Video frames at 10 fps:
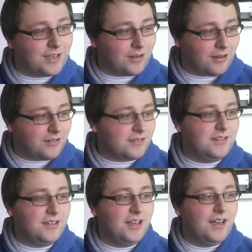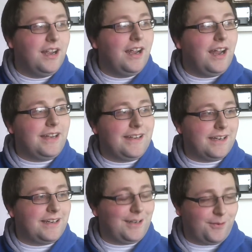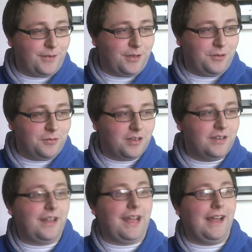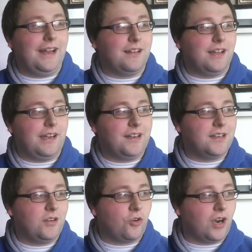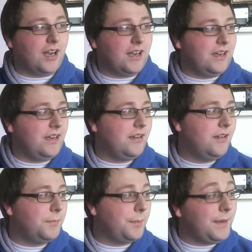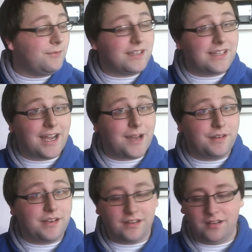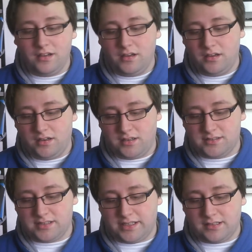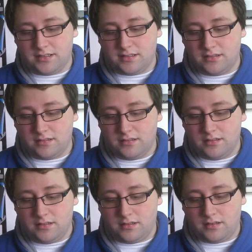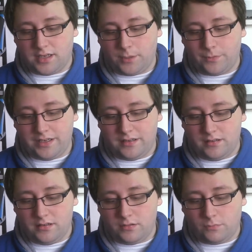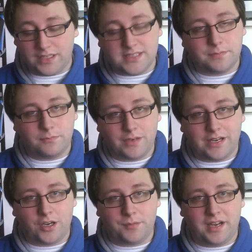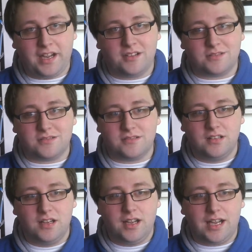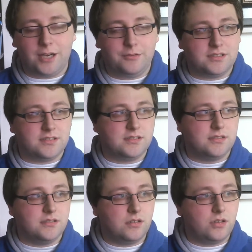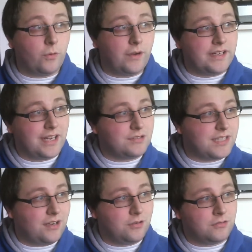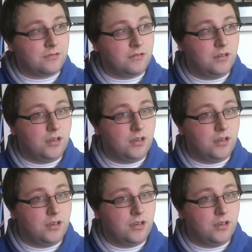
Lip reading: to call and get an interview and like cry, but be really happy, because like I went when I hurt my ankle. I was going downtown.